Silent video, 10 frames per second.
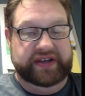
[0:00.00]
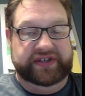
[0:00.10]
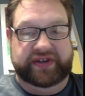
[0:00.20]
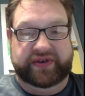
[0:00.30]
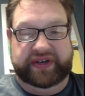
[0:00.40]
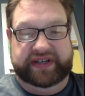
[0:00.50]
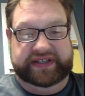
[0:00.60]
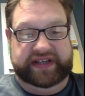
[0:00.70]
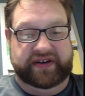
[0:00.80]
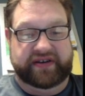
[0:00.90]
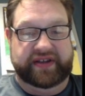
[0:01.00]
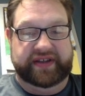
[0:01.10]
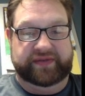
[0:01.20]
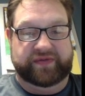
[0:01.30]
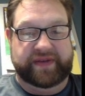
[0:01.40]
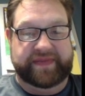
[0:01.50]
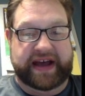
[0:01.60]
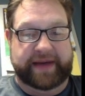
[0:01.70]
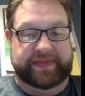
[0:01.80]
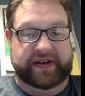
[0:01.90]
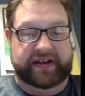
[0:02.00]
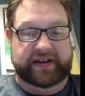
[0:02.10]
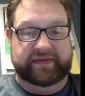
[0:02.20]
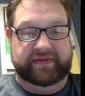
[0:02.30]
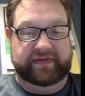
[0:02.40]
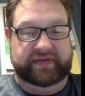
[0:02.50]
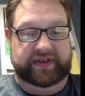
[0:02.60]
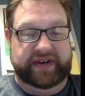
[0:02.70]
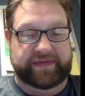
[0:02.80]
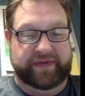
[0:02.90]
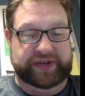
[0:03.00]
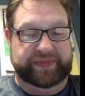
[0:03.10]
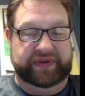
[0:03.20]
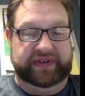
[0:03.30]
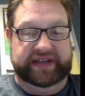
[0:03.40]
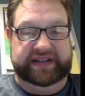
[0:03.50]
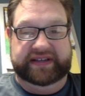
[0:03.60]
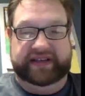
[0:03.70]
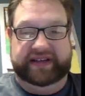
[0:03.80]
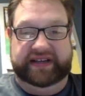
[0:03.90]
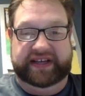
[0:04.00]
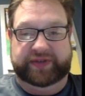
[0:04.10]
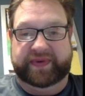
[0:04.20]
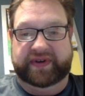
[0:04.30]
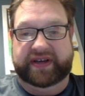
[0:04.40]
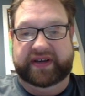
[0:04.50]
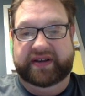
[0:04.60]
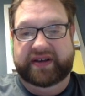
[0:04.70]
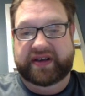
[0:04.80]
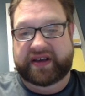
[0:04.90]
So you can see here on this one map, you have West Berlin and East Berlin.